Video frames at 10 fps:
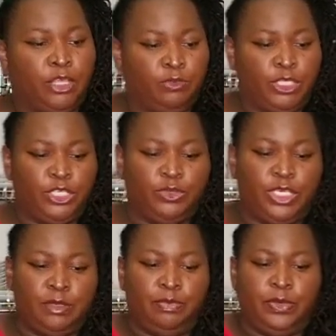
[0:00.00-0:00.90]
which you
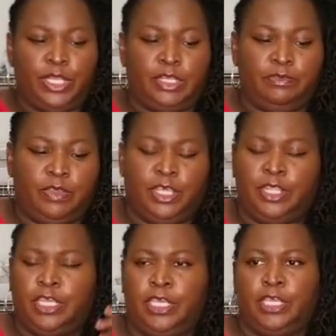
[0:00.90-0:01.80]
can put it
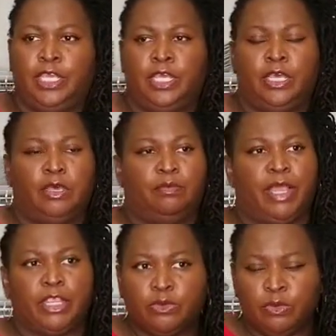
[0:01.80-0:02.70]
in the
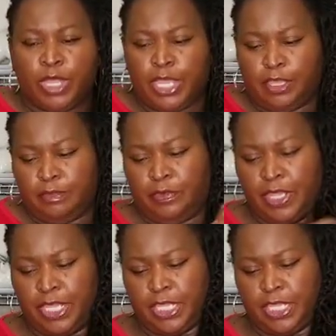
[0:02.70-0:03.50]
microwave,